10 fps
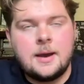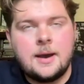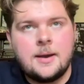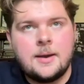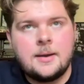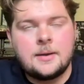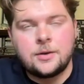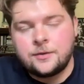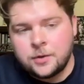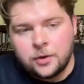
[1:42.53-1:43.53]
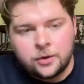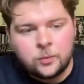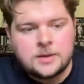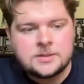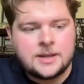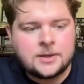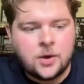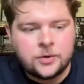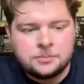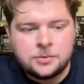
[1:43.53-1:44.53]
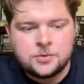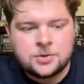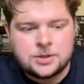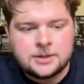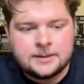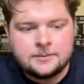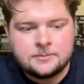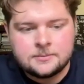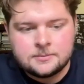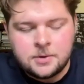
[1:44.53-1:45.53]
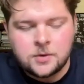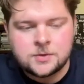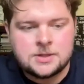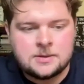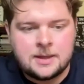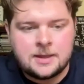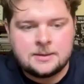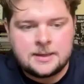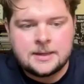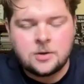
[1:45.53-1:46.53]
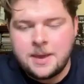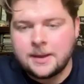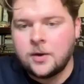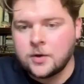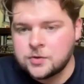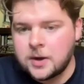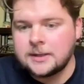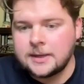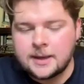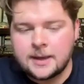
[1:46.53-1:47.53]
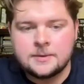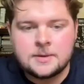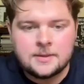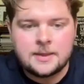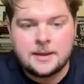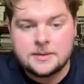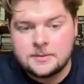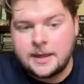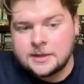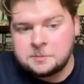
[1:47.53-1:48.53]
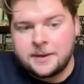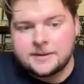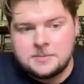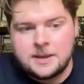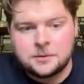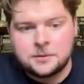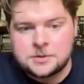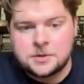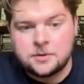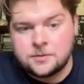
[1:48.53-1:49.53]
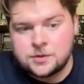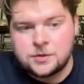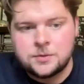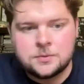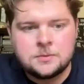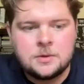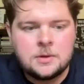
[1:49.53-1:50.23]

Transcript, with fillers: uh, I don't know if you heard Wednesday, Kota Ibushi posted that he and Omega are training again, and they, they expect to make a return soon.